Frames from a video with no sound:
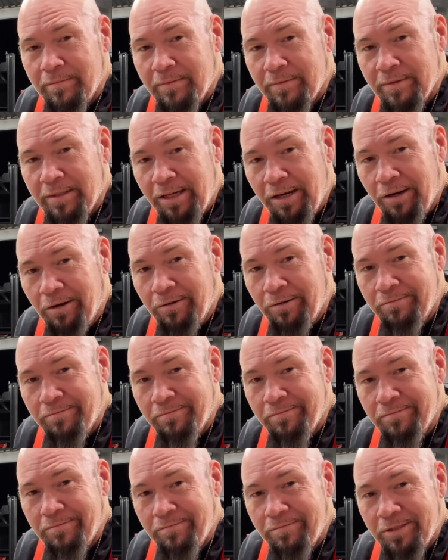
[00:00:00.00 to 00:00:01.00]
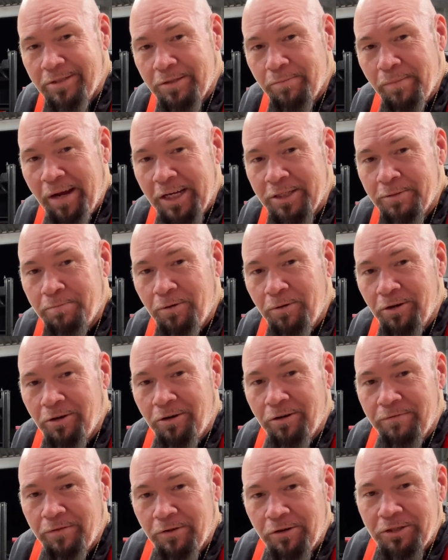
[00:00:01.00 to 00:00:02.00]
you know, smash burger
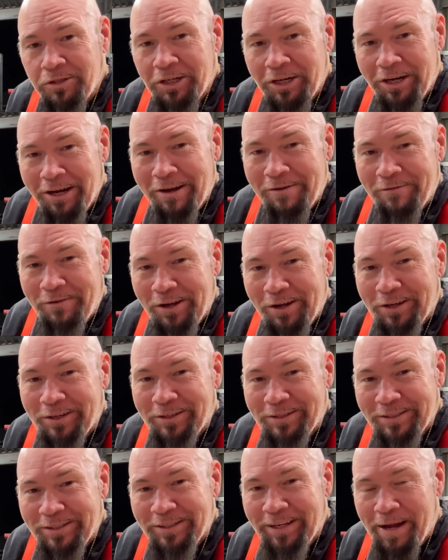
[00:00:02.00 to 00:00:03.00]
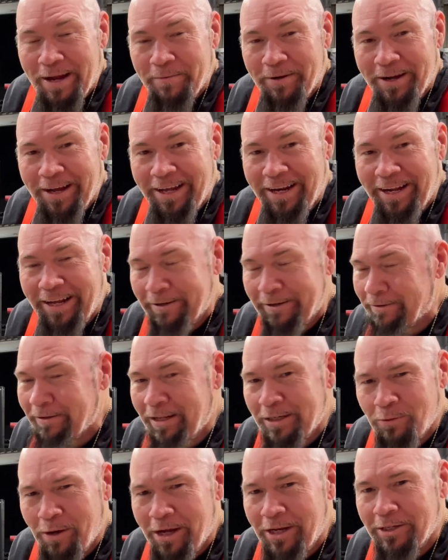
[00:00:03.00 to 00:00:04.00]
version of a Lamborghini.
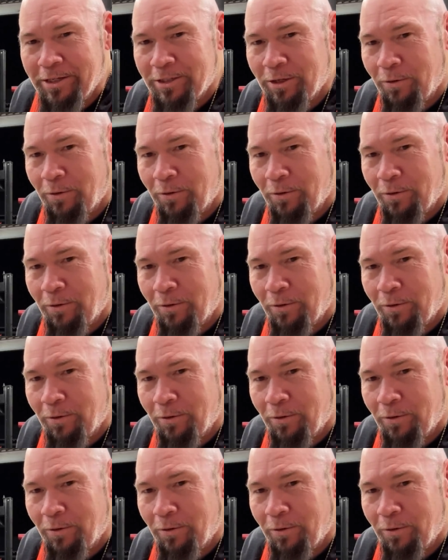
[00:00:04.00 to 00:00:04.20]
That's why it looks so